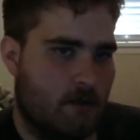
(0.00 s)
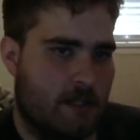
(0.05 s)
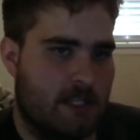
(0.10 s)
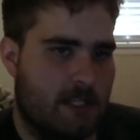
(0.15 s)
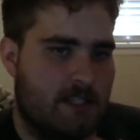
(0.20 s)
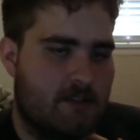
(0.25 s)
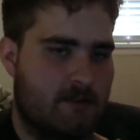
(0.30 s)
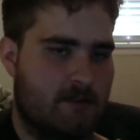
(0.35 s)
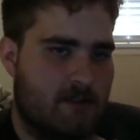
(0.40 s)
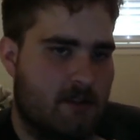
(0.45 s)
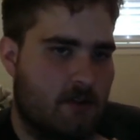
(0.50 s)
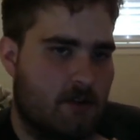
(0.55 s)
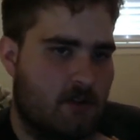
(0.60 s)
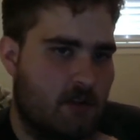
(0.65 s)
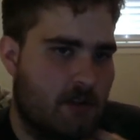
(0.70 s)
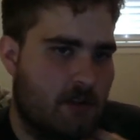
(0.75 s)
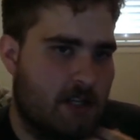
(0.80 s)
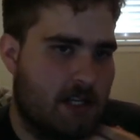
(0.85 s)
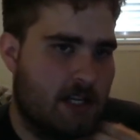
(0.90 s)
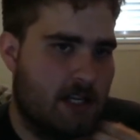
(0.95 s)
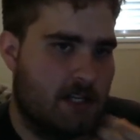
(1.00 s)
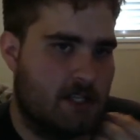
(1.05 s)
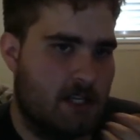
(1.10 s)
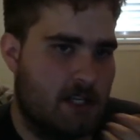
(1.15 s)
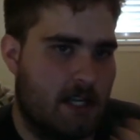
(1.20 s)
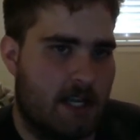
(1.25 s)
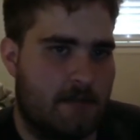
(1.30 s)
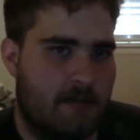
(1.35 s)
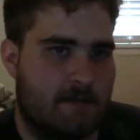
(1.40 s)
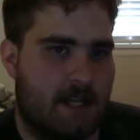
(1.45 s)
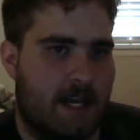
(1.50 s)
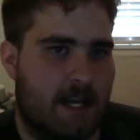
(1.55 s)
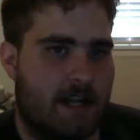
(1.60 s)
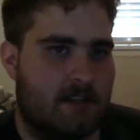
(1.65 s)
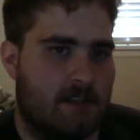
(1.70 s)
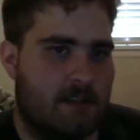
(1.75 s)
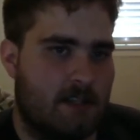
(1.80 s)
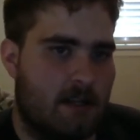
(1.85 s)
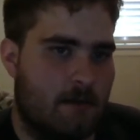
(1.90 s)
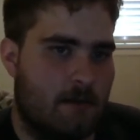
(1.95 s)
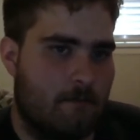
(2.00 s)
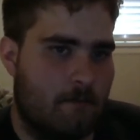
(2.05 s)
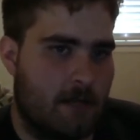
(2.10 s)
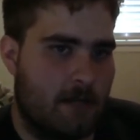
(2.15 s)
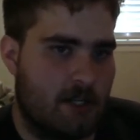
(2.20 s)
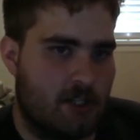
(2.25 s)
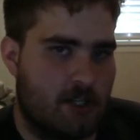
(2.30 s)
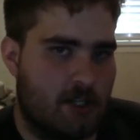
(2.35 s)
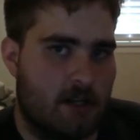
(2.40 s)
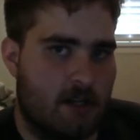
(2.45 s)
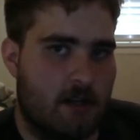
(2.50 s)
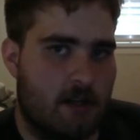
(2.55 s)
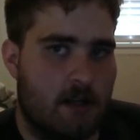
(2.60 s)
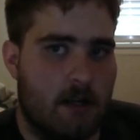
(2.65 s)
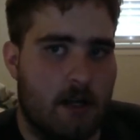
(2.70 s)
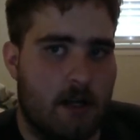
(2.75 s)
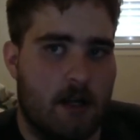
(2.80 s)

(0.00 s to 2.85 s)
These are social deduction games I actually didn't mention.